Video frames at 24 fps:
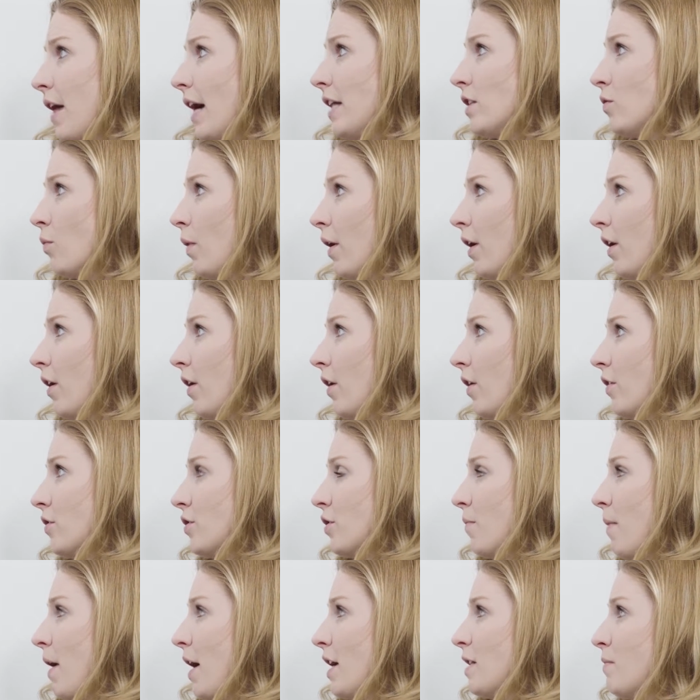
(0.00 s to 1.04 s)
That's where,
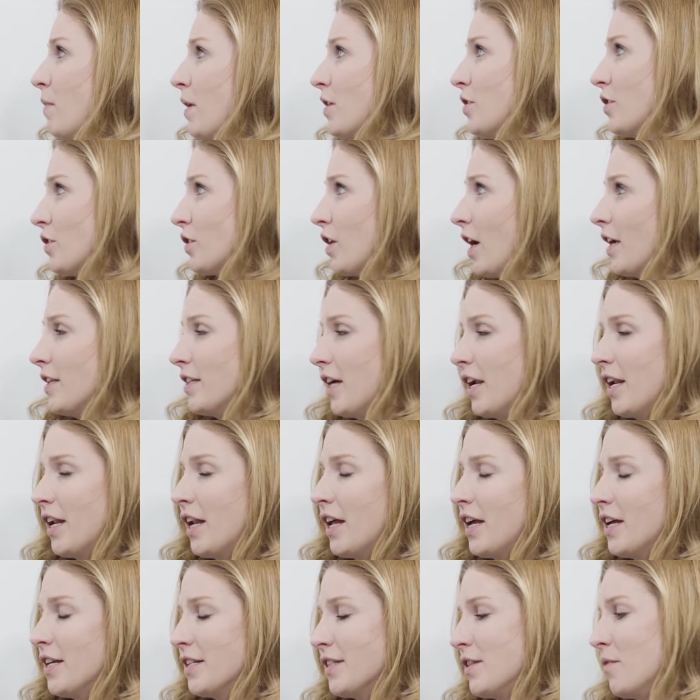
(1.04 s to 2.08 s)
so my husband just got done and
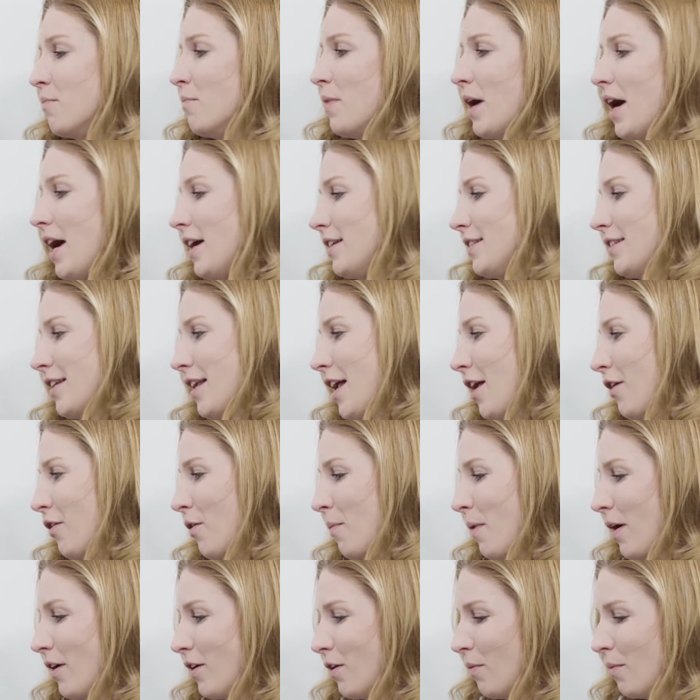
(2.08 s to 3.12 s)
he is the best. And I don't know
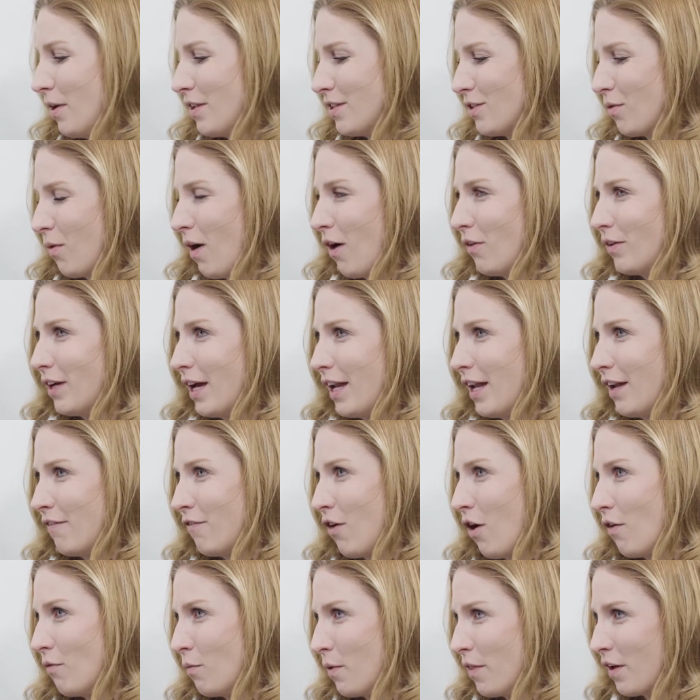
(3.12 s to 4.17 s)
about you, but so I'll get
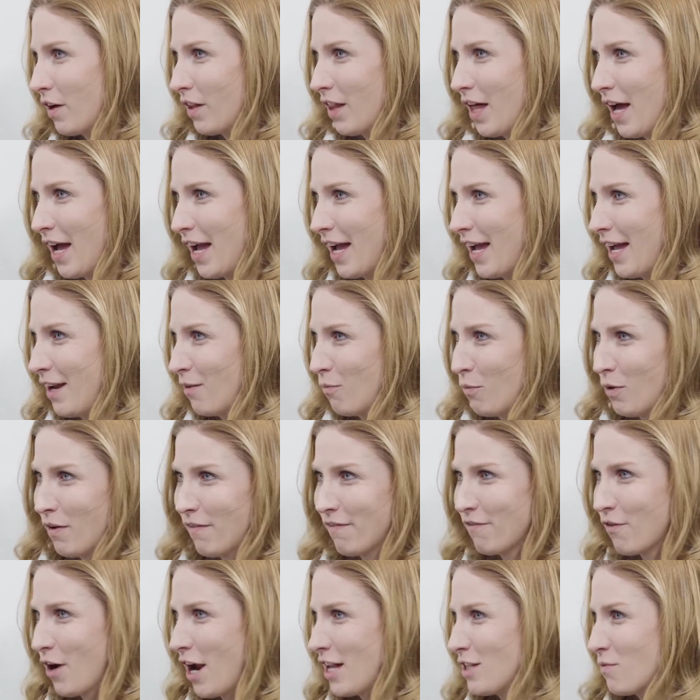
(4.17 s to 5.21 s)
involved with the client and we're
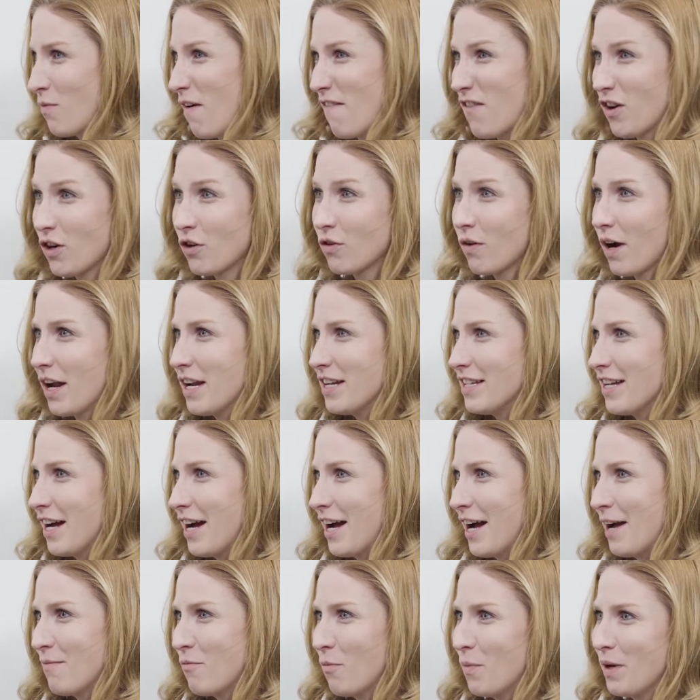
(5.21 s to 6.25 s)
friends. We're having a great
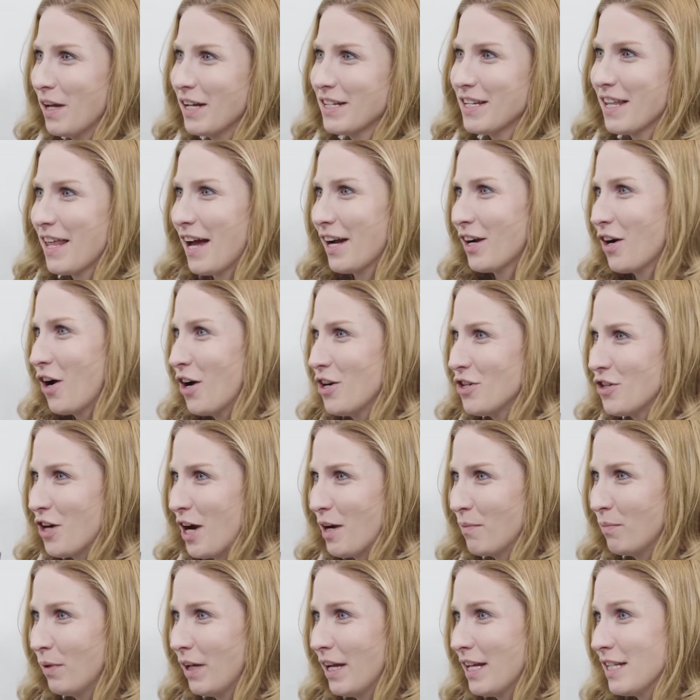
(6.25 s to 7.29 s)
time and we get to that
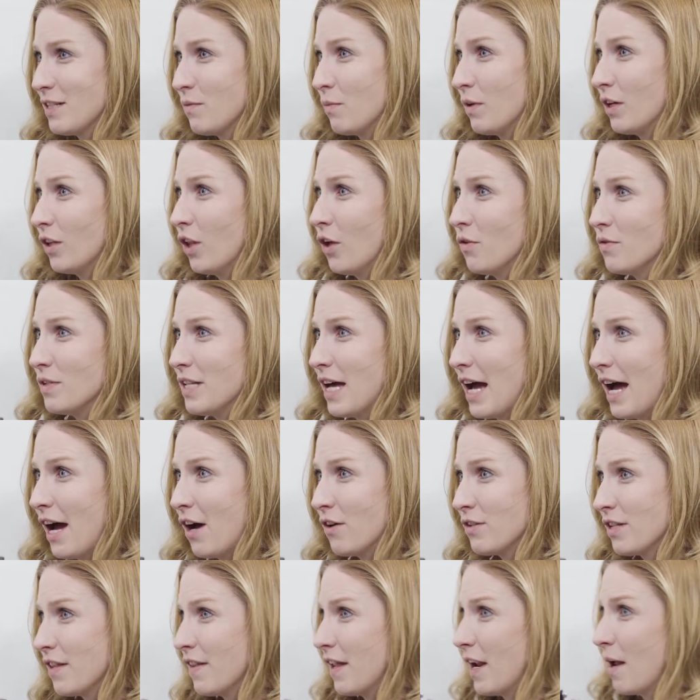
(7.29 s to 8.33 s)
contract place and we close the
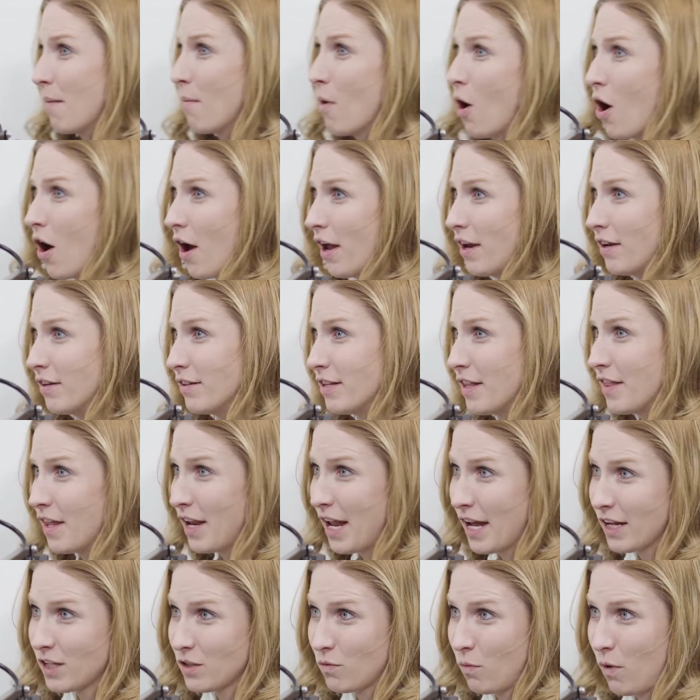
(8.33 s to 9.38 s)
house and then I'm on to the
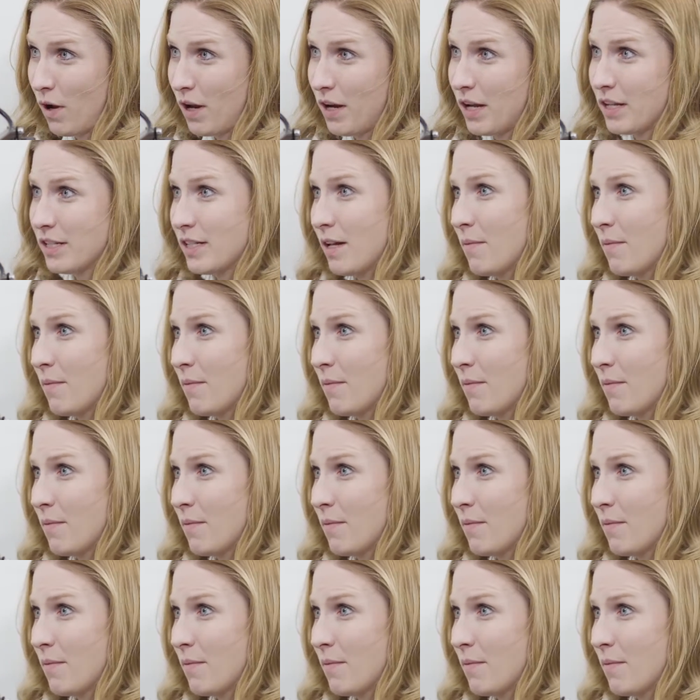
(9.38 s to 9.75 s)
next one. And